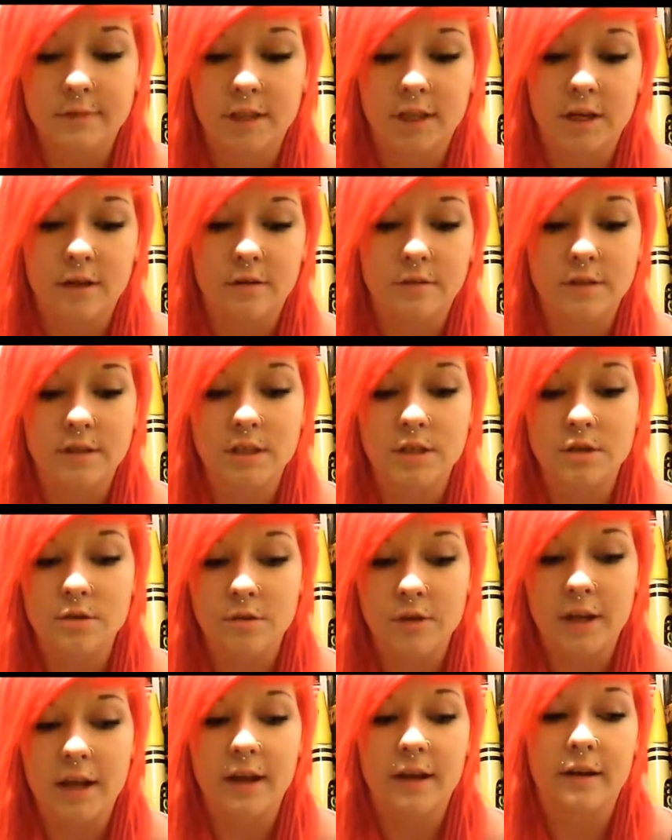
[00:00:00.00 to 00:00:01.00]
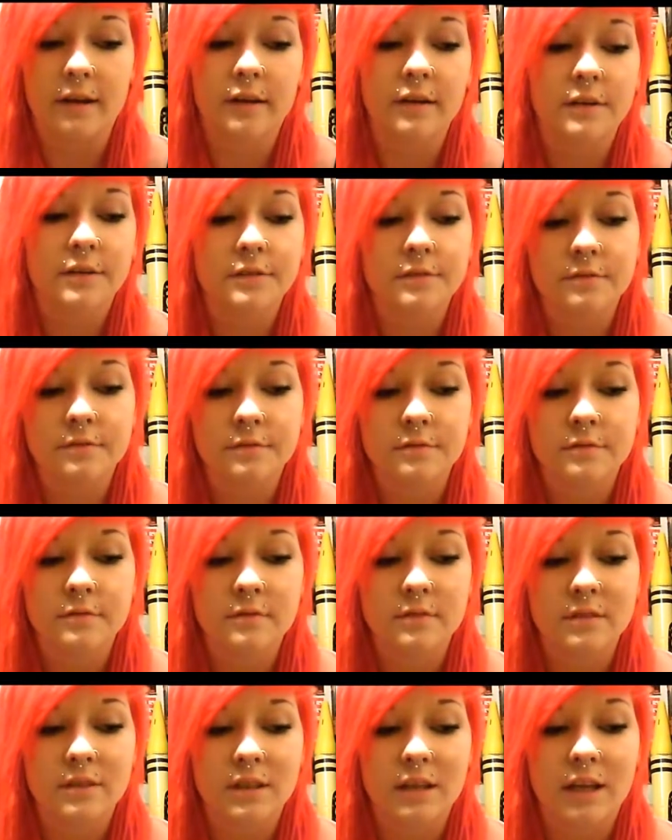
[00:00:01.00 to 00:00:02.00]
You know, it's a new year,
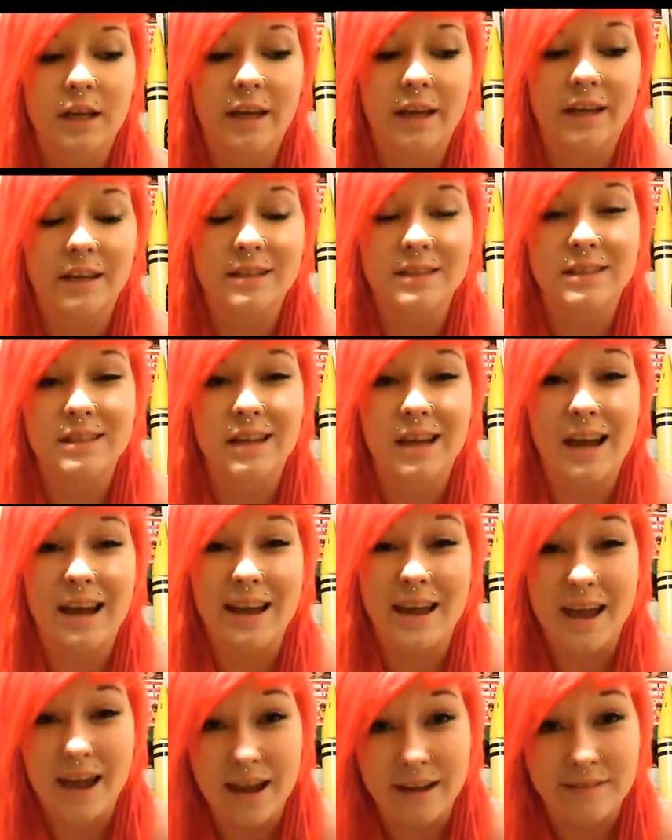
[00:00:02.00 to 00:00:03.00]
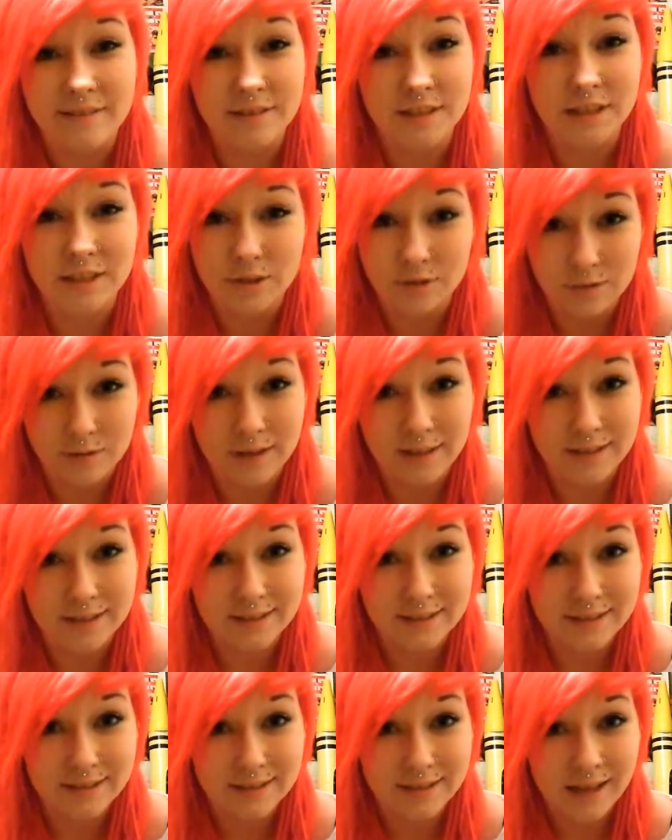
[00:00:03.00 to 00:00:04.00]
and I have to do
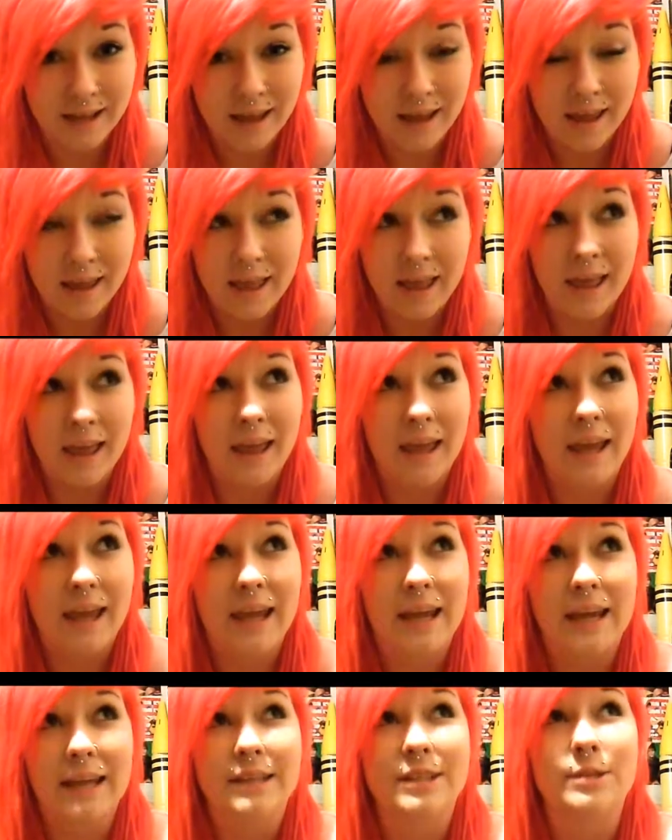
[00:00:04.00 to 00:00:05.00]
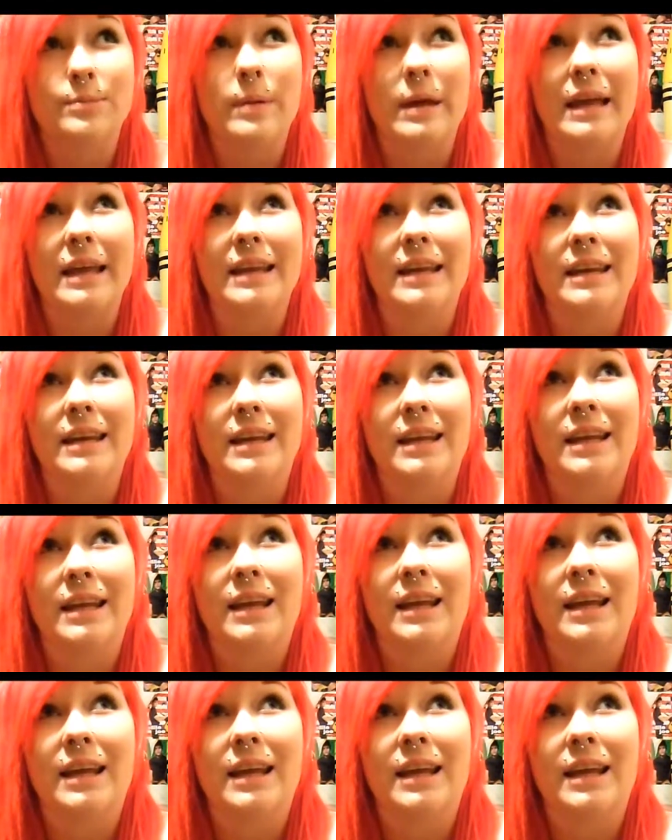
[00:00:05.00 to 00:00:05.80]
this. It's been